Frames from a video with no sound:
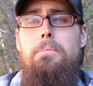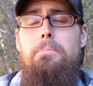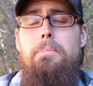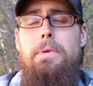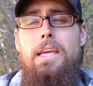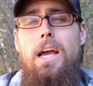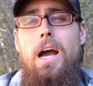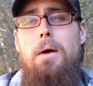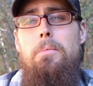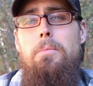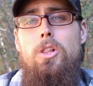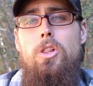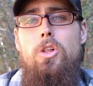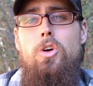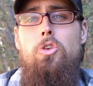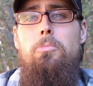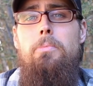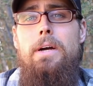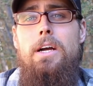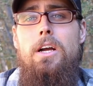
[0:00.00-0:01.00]
become a
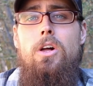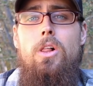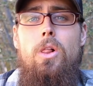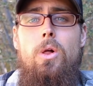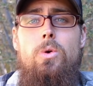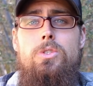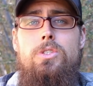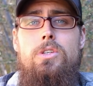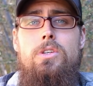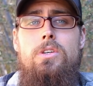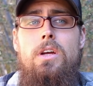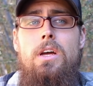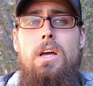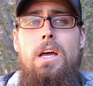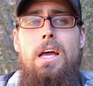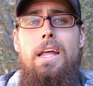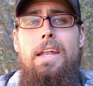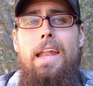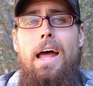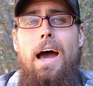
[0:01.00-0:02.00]
little bit closer.
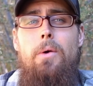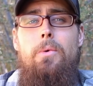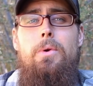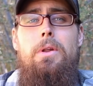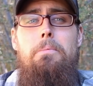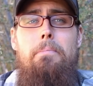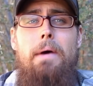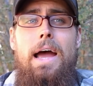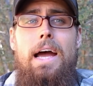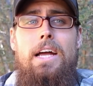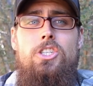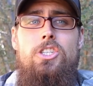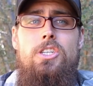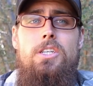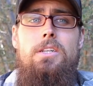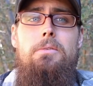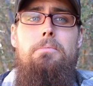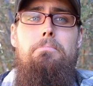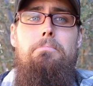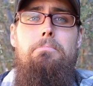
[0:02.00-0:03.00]
Now, I would
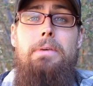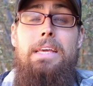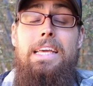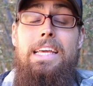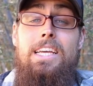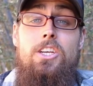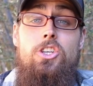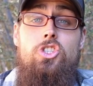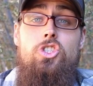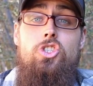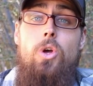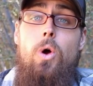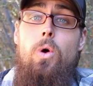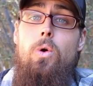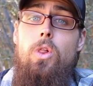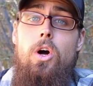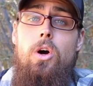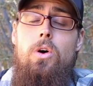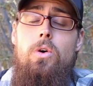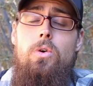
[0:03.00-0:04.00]
imagine being
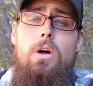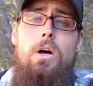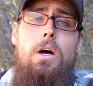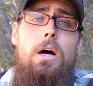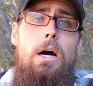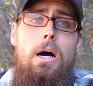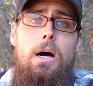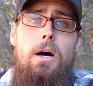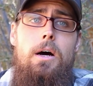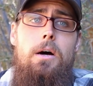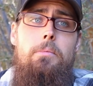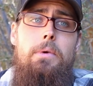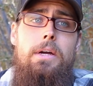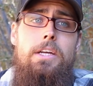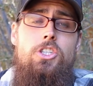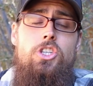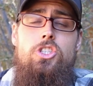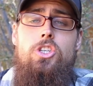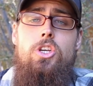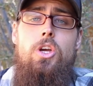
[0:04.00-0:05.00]
solo
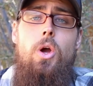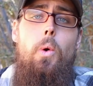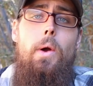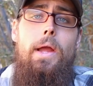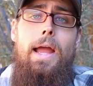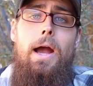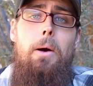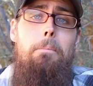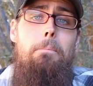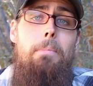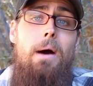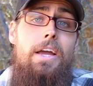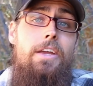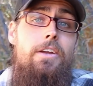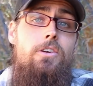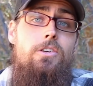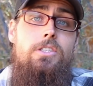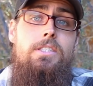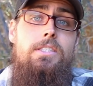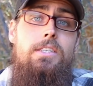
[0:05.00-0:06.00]
and just going out by
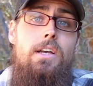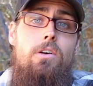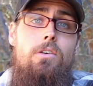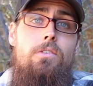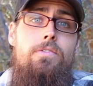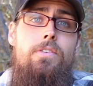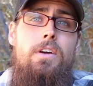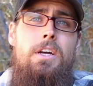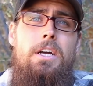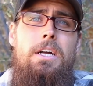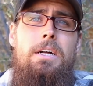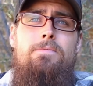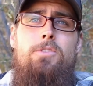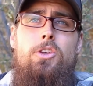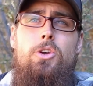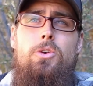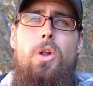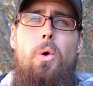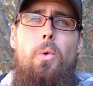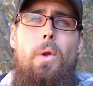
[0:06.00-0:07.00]
yourself,
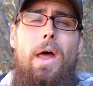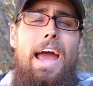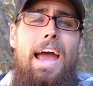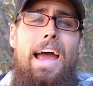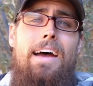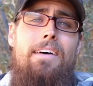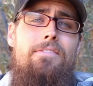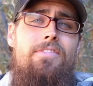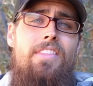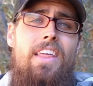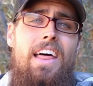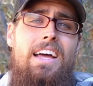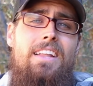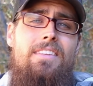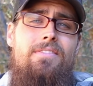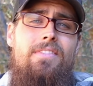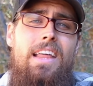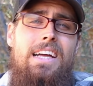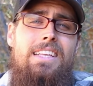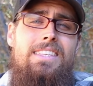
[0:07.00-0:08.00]
you don't have
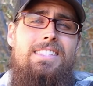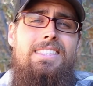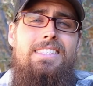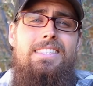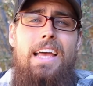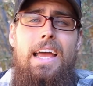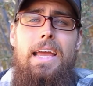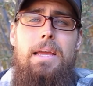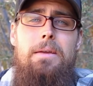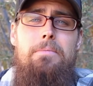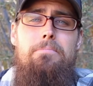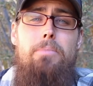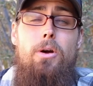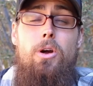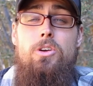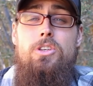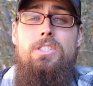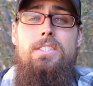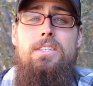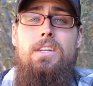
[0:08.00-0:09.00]
that same
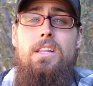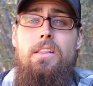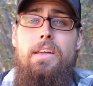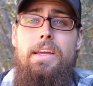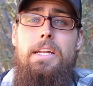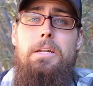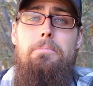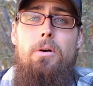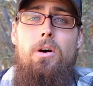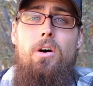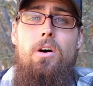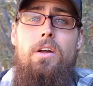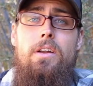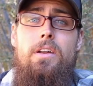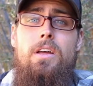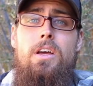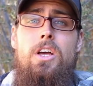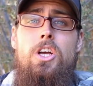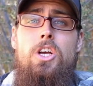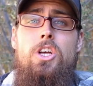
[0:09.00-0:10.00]
person to lean upon,
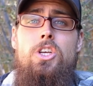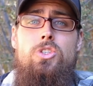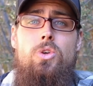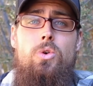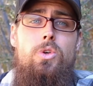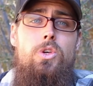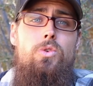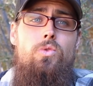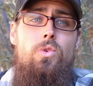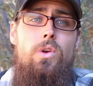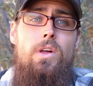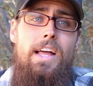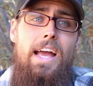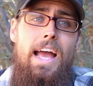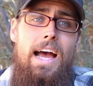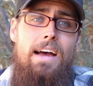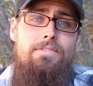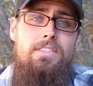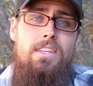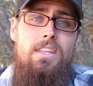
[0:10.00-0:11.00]
so you really
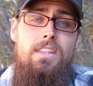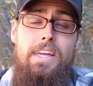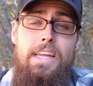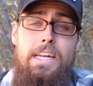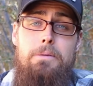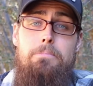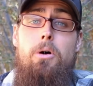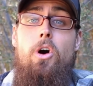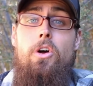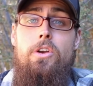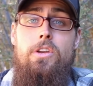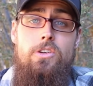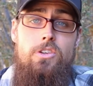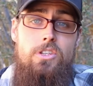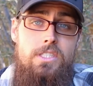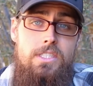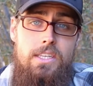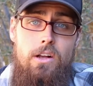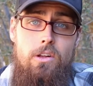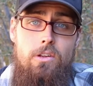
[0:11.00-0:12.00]
have to lean upon
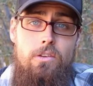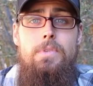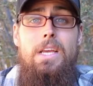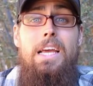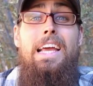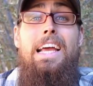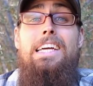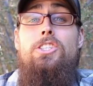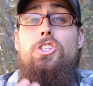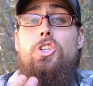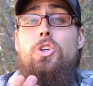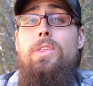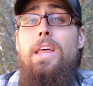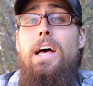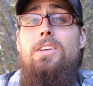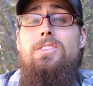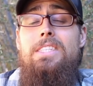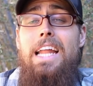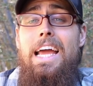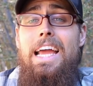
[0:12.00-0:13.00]
yourself. In
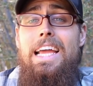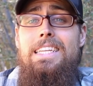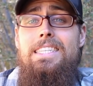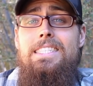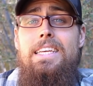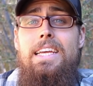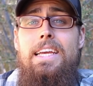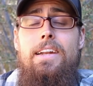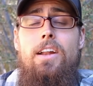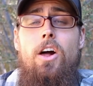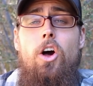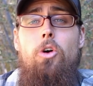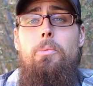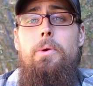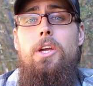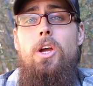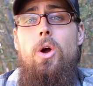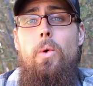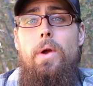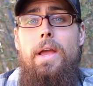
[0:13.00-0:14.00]
2018, I'll
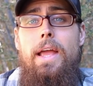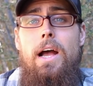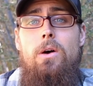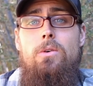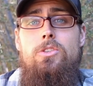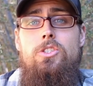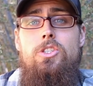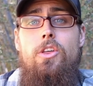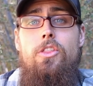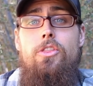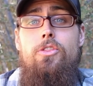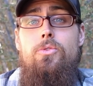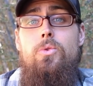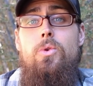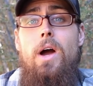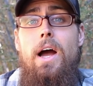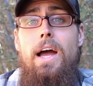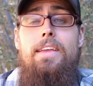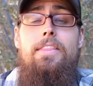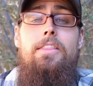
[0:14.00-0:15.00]
be going out to
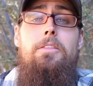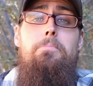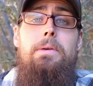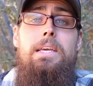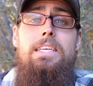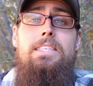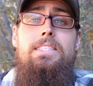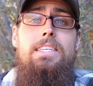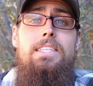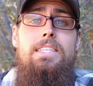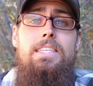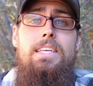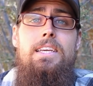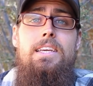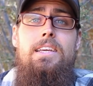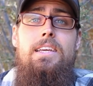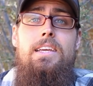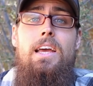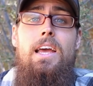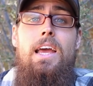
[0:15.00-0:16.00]
Thru-Hike the
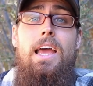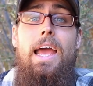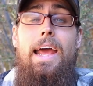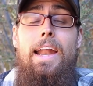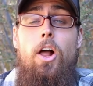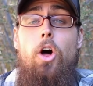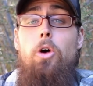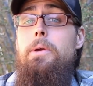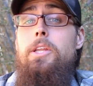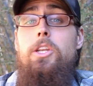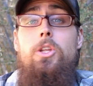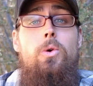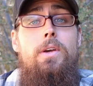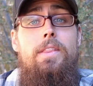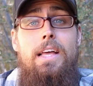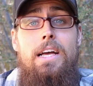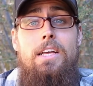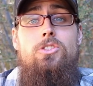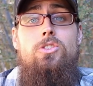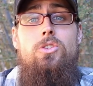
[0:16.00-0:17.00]
PCT, and I'll be
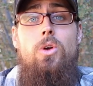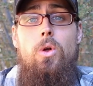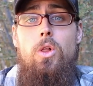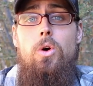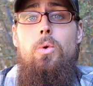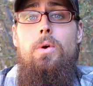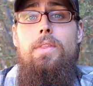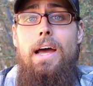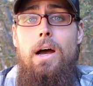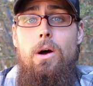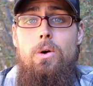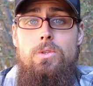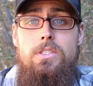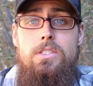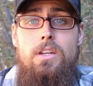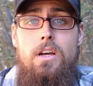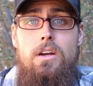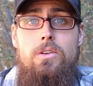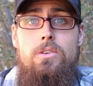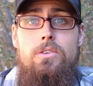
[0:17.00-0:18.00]
doing that solo without
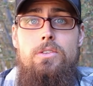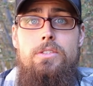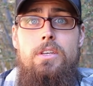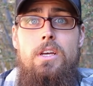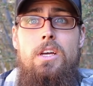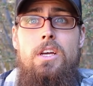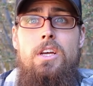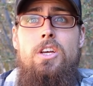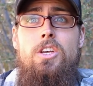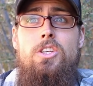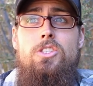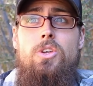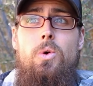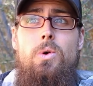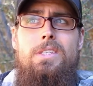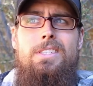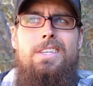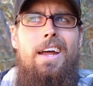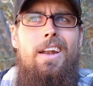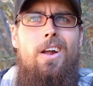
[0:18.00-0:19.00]
Snuggles. So
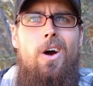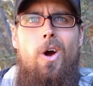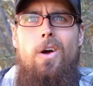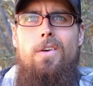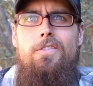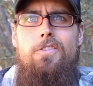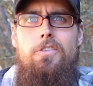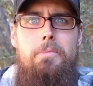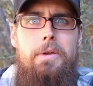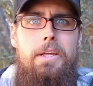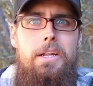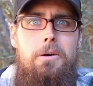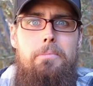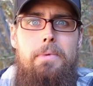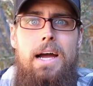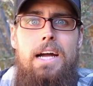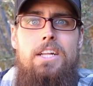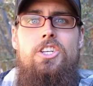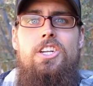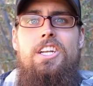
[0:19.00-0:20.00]
it's kind of hard for me to
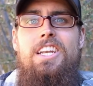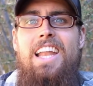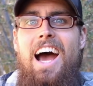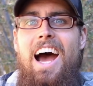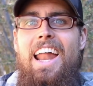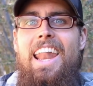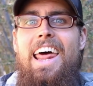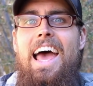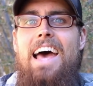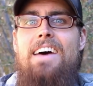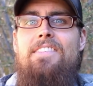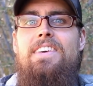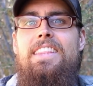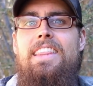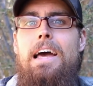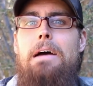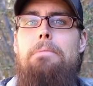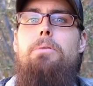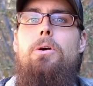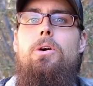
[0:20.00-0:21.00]
imagine not having
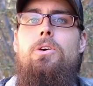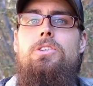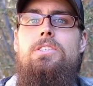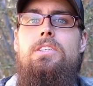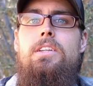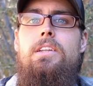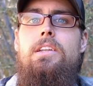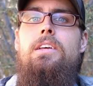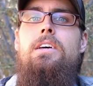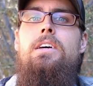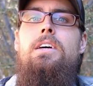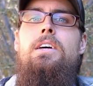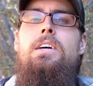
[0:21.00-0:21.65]
that person